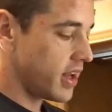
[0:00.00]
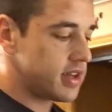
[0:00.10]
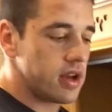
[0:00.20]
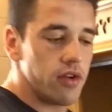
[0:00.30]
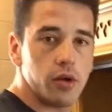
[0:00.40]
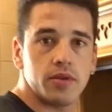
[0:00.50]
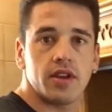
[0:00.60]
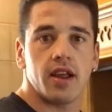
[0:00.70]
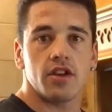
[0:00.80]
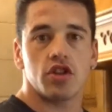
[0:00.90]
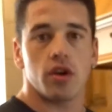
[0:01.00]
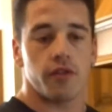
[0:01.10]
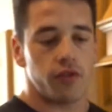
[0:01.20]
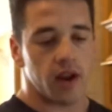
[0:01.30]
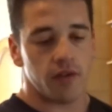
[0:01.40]
syrups. They're
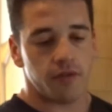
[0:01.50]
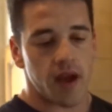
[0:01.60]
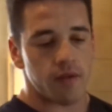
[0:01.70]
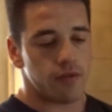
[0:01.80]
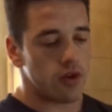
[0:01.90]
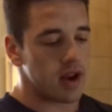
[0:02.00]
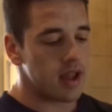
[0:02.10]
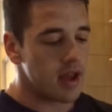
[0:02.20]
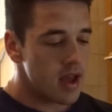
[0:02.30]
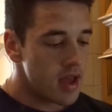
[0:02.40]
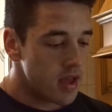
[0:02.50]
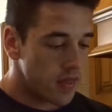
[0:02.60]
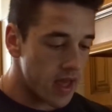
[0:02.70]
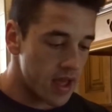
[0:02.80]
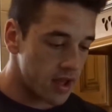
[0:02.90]
sugar-free, fat-free,
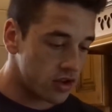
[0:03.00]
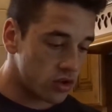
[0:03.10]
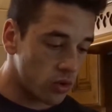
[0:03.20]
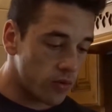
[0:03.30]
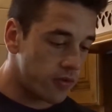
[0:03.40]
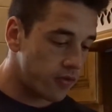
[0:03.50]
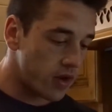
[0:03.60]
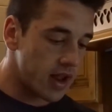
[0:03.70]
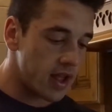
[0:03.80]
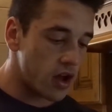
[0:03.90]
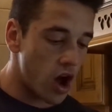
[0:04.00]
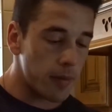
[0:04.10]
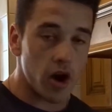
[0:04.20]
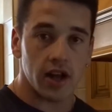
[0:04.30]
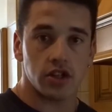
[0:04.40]
they're salt-free,
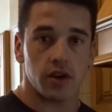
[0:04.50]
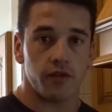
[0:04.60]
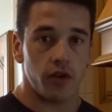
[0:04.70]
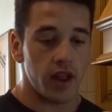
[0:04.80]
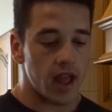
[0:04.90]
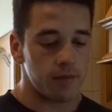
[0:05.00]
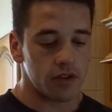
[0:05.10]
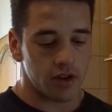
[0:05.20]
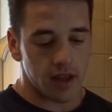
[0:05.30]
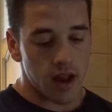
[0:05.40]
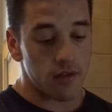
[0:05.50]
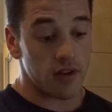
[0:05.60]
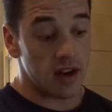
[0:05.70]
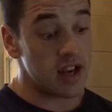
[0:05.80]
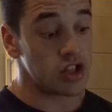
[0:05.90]
carbohydrate-free,
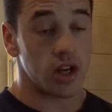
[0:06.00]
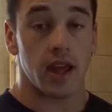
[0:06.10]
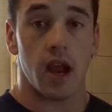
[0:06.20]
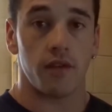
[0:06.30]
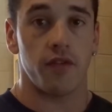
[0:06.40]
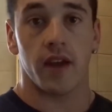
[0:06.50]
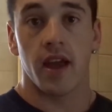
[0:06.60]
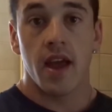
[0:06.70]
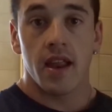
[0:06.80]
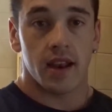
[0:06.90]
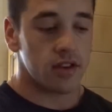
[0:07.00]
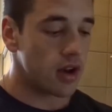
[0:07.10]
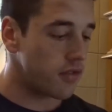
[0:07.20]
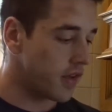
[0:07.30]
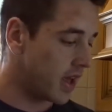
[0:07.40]
literally everything. There's
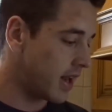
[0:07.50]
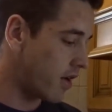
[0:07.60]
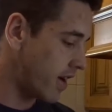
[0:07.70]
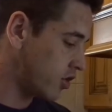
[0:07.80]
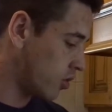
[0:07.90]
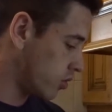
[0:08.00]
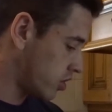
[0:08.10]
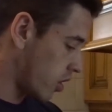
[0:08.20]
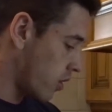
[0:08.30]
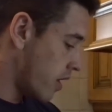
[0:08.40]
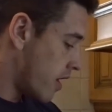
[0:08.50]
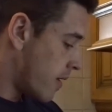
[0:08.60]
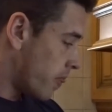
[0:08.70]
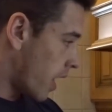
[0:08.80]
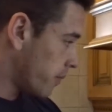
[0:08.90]
nothing in there at all. So
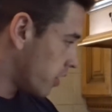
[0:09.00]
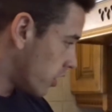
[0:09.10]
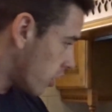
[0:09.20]
I'm going to